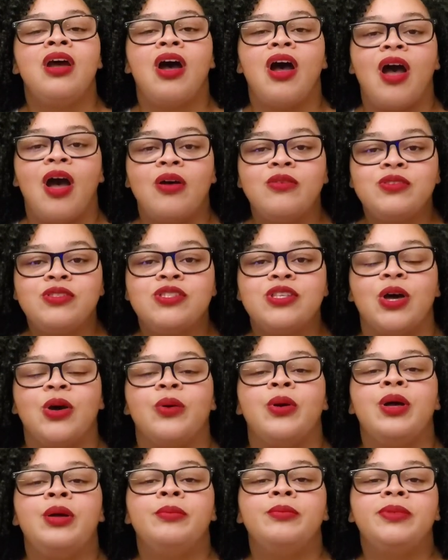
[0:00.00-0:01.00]

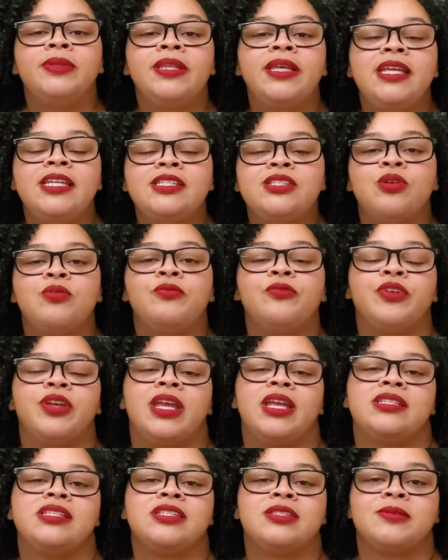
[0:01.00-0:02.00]
Also, Please don't
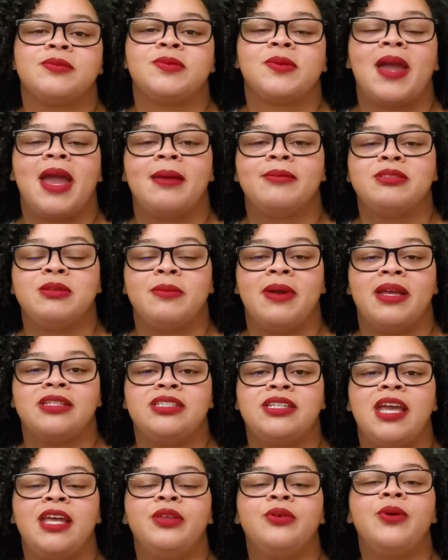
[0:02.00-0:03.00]
forget to subscribe to my
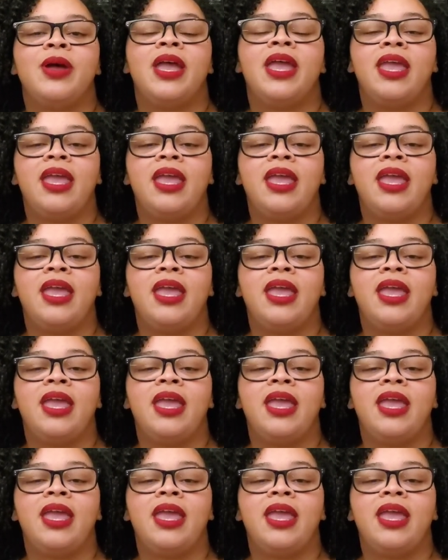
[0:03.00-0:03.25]
channel